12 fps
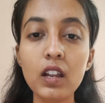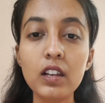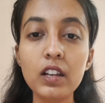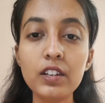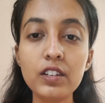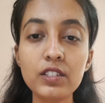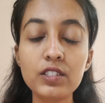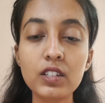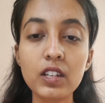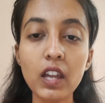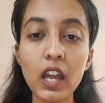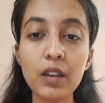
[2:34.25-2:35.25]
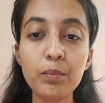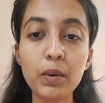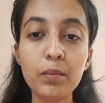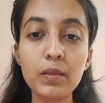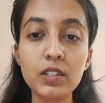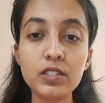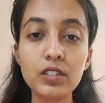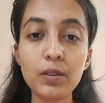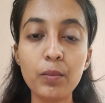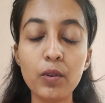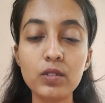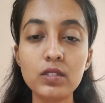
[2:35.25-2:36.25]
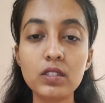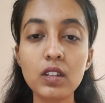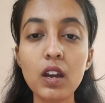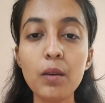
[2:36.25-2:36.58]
Literature and published reports.